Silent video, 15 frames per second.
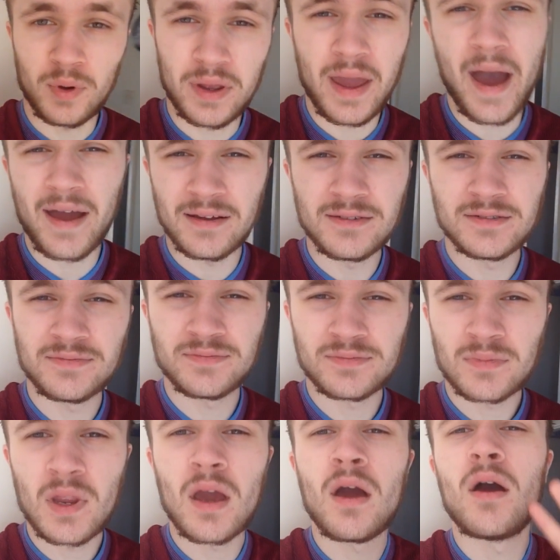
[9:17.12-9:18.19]
but yeah.
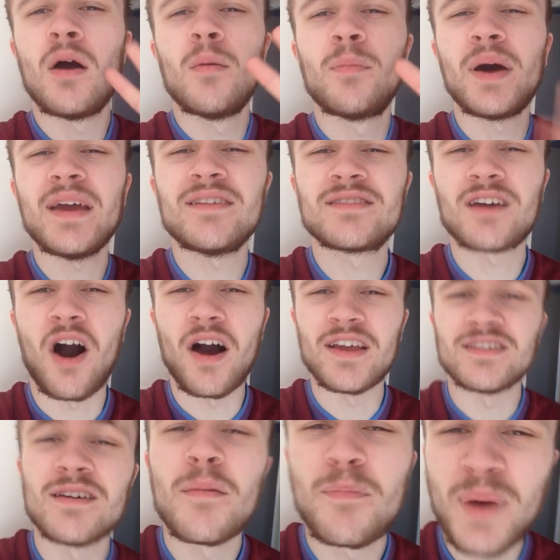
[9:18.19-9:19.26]
Peace,
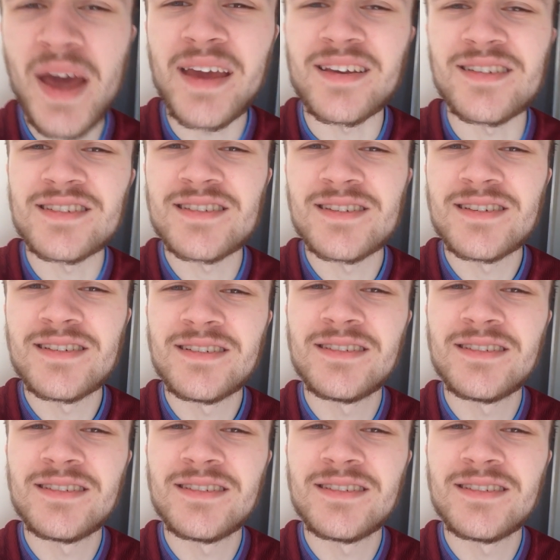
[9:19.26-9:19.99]
guys. Peace.